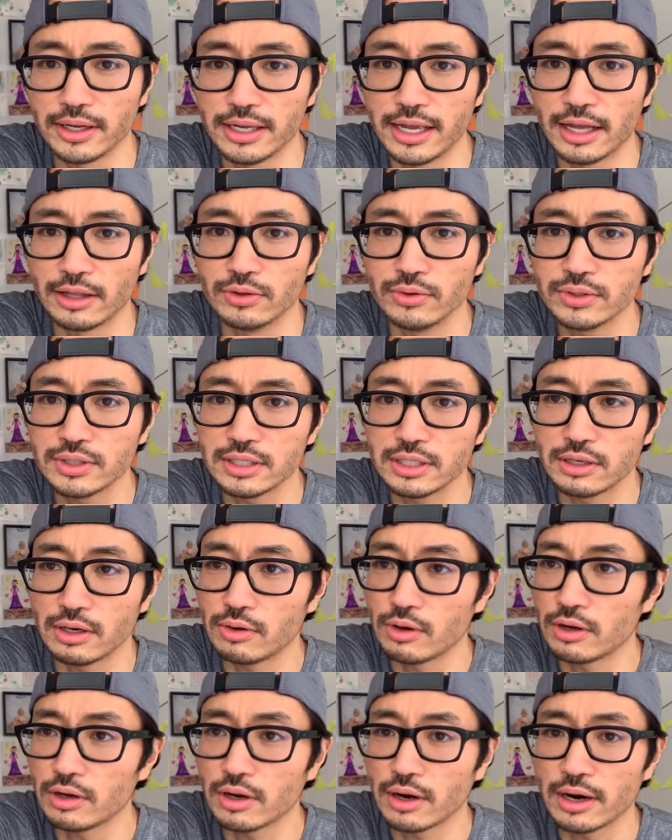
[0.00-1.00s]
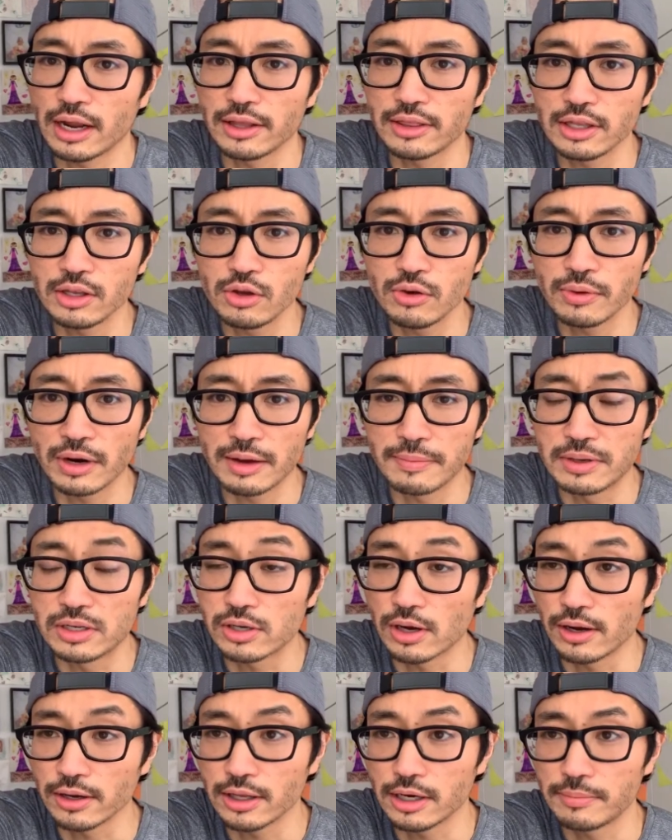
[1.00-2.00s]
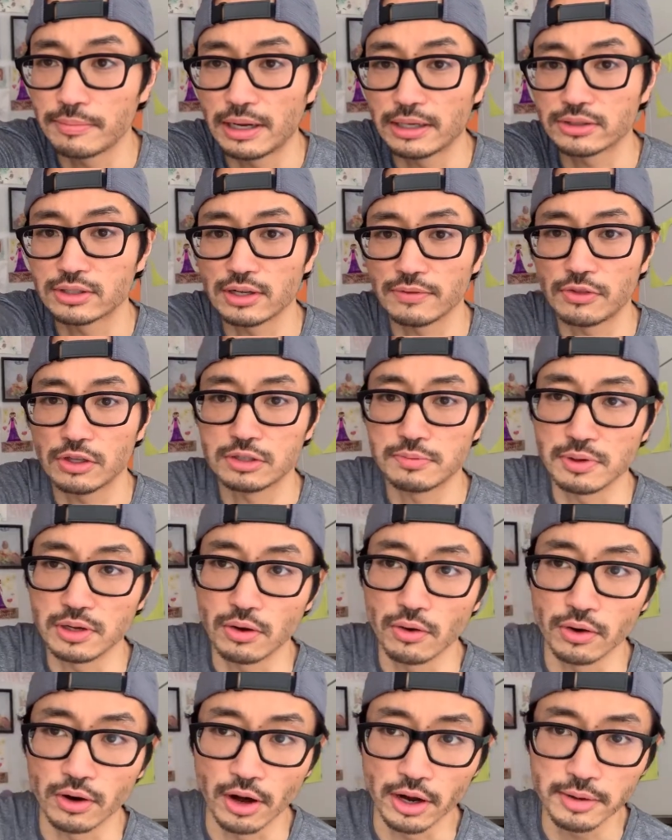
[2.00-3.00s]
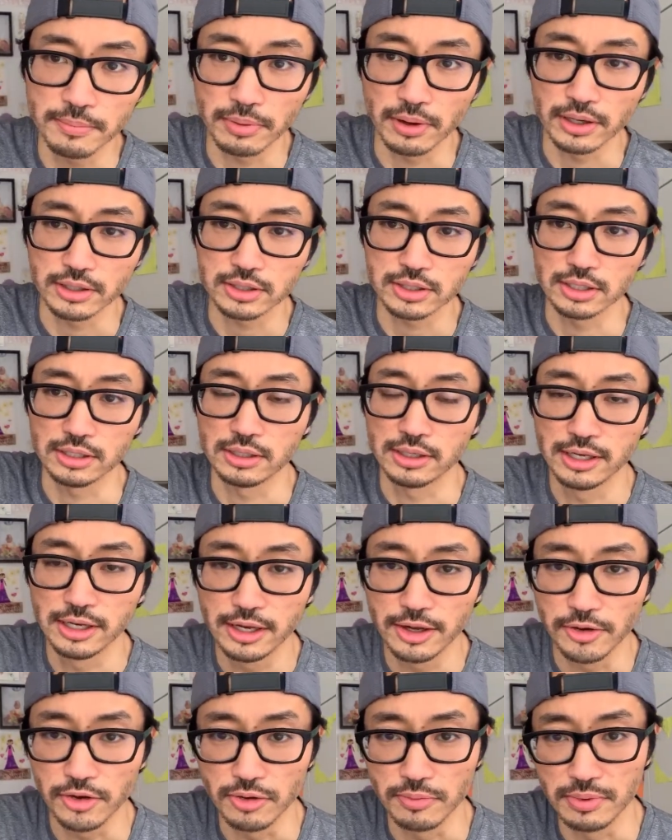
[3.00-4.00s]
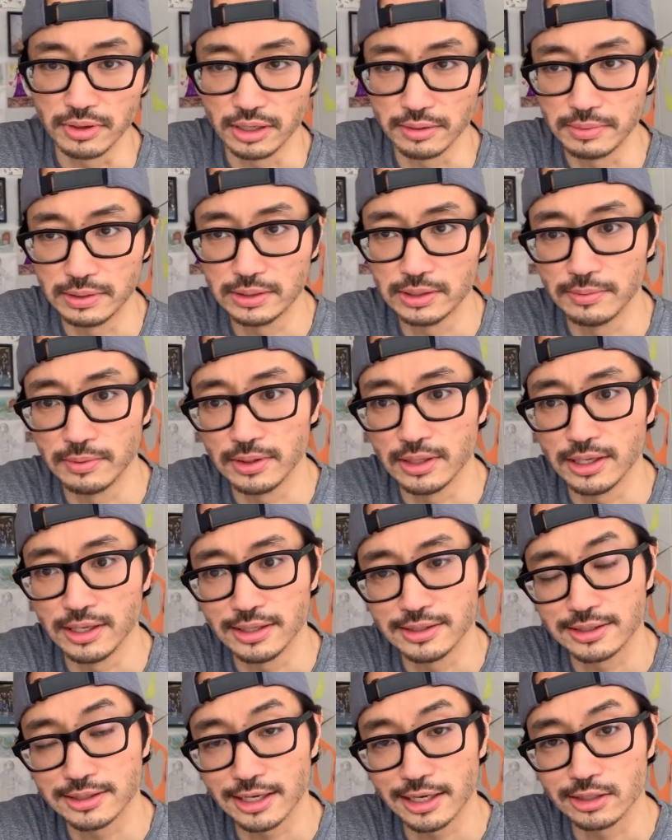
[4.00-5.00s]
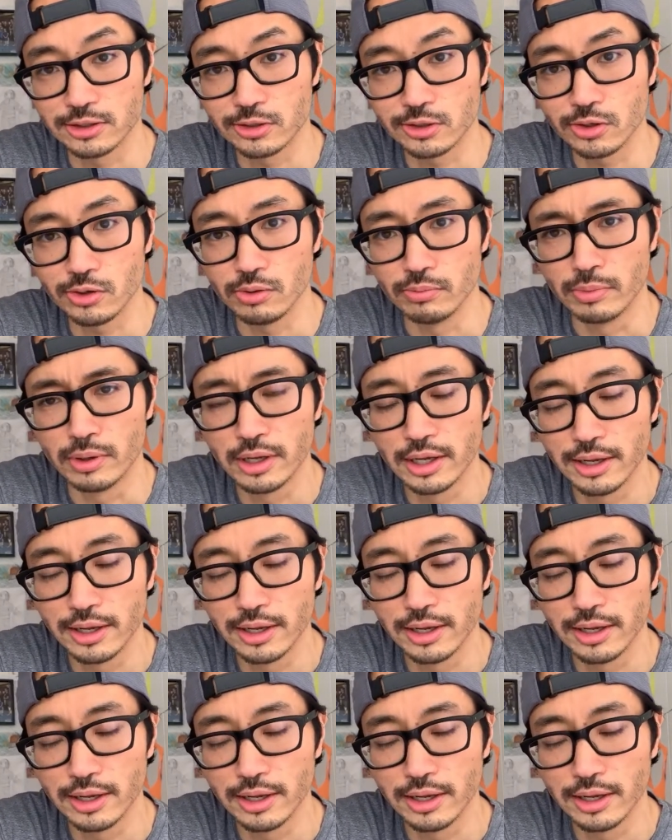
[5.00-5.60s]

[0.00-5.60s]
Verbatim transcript: Yeah, Lewis, and I think you and I have been talking about stuff that's been going on in Boston. You've been giving me some of the inside scoop.